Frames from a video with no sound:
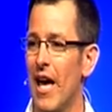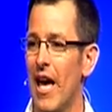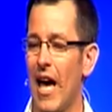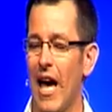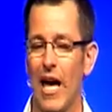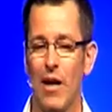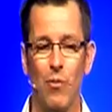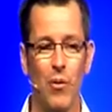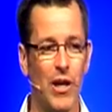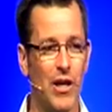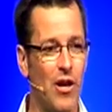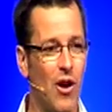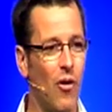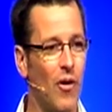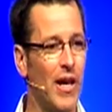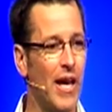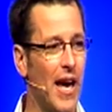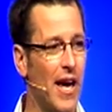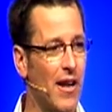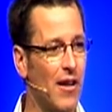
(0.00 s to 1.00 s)
And we know
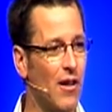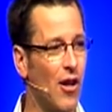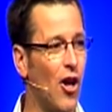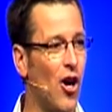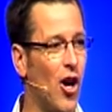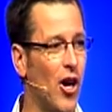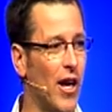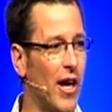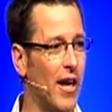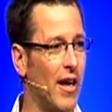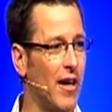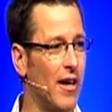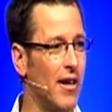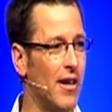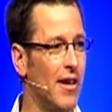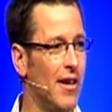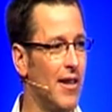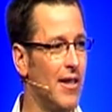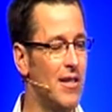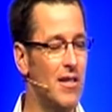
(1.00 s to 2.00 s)
he had a longing
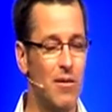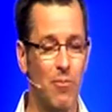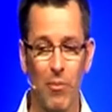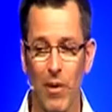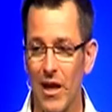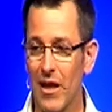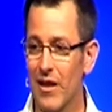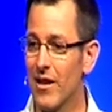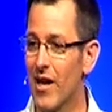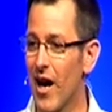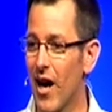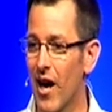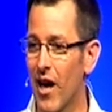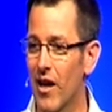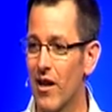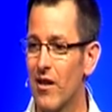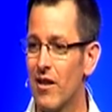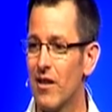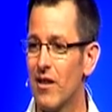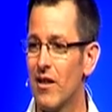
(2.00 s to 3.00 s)
to meet God.
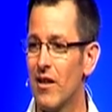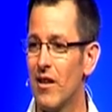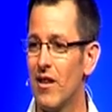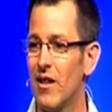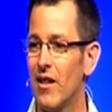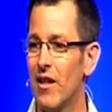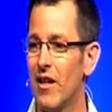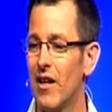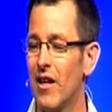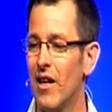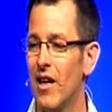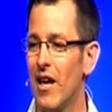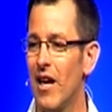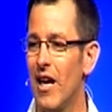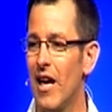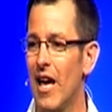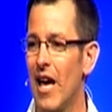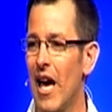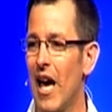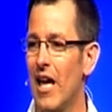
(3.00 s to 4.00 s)

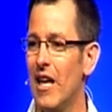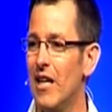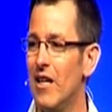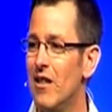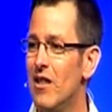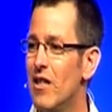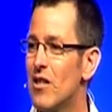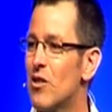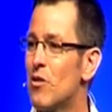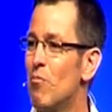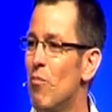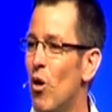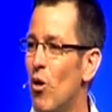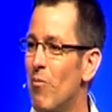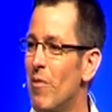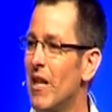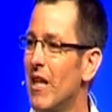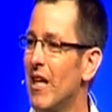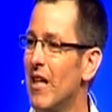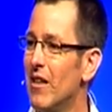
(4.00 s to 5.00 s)
And in this
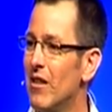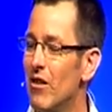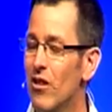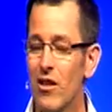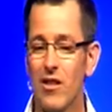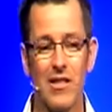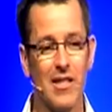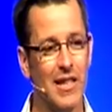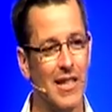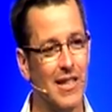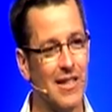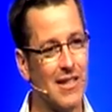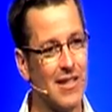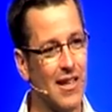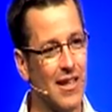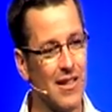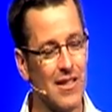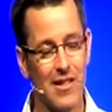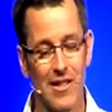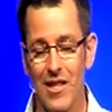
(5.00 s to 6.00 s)
moment he looks and he
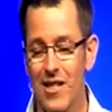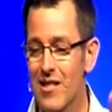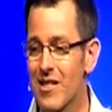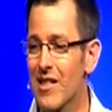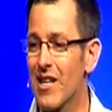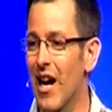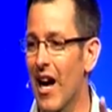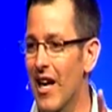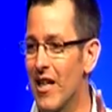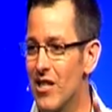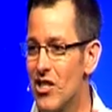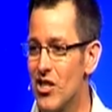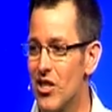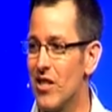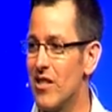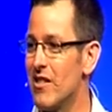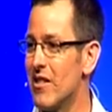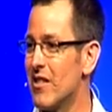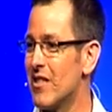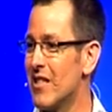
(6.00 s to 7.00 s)
says, this guy
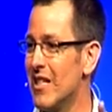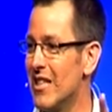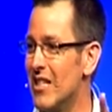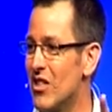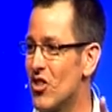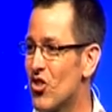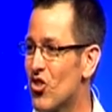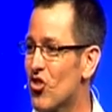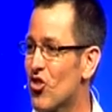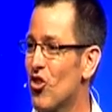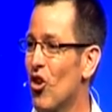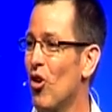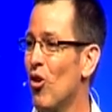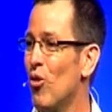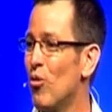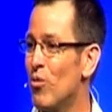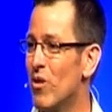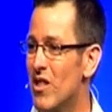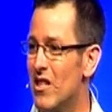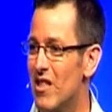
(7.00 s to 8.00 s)
Jesus is
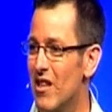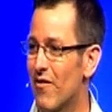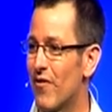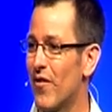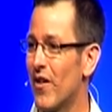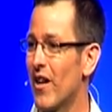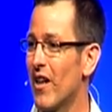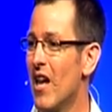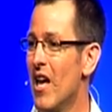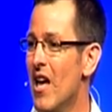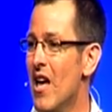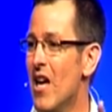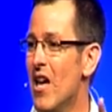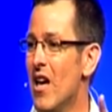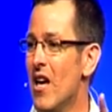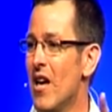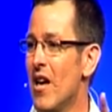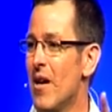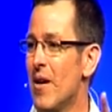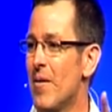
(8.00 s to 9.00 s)
so different.
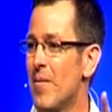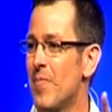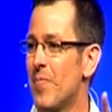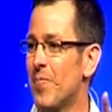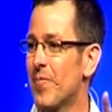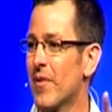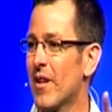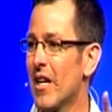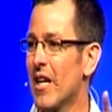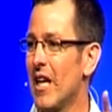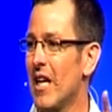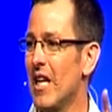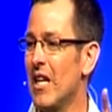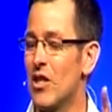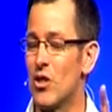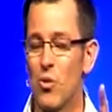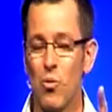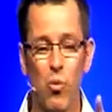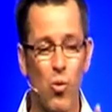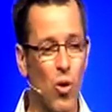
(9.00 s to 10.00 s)

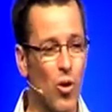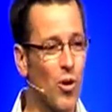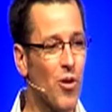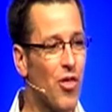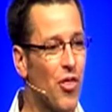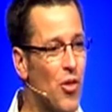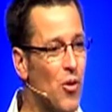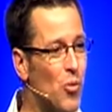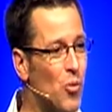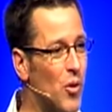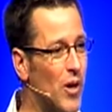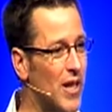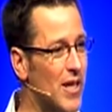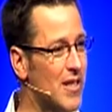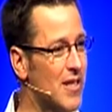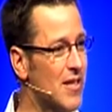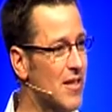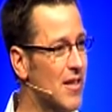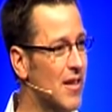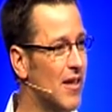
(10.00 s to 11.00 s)
It's worth the
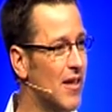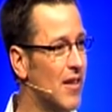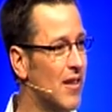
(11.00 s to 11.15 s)
risk.